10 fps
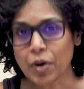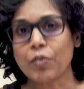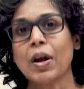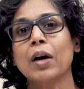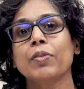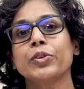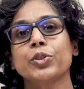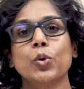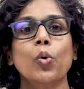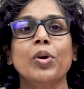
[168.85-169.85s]
around the
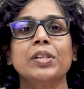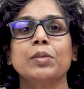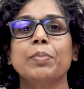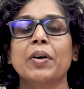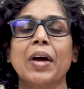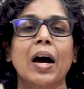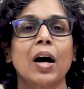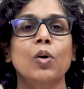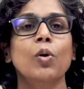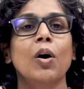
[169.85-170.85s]
stories about
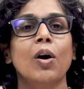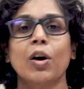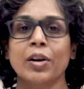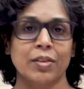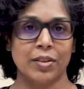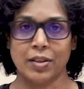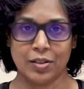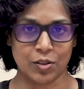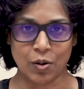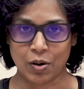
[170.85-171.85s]
how hard
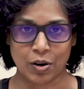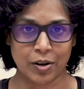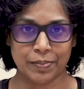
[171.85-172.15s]
things are.